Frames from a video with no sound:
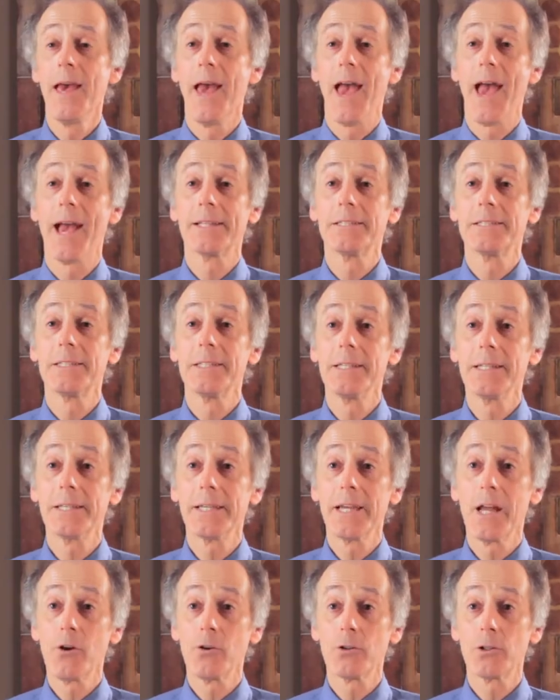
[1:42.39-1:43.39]

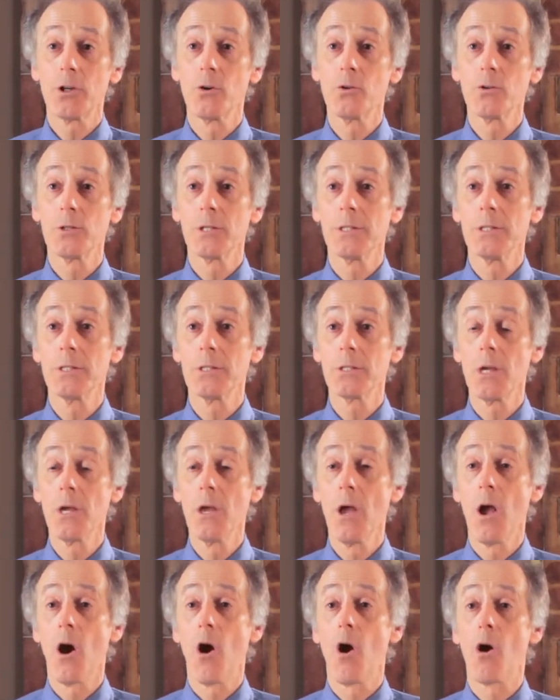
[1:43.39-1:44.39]
Actinic keratoses
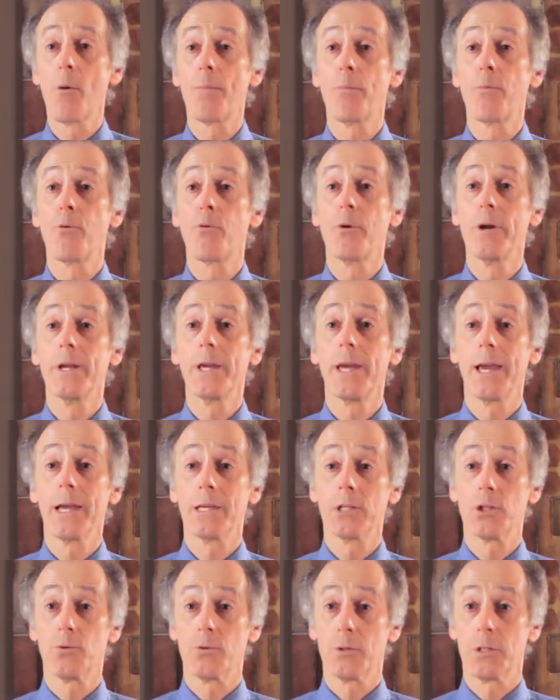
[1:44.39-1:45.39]
are
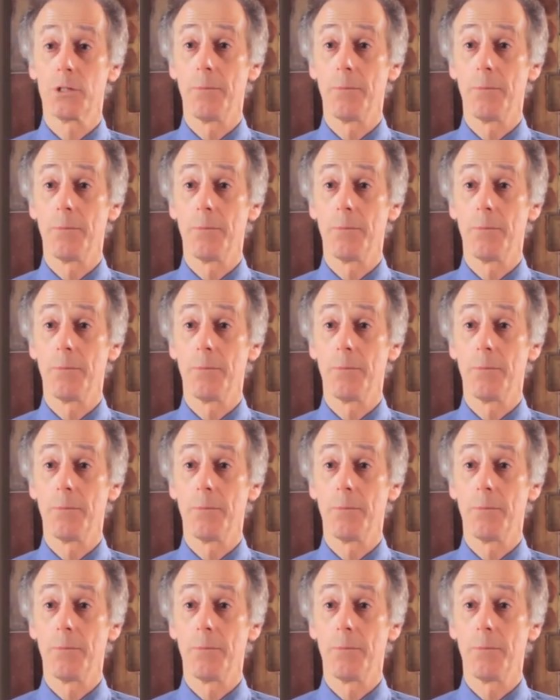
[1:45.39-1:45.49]
precancerous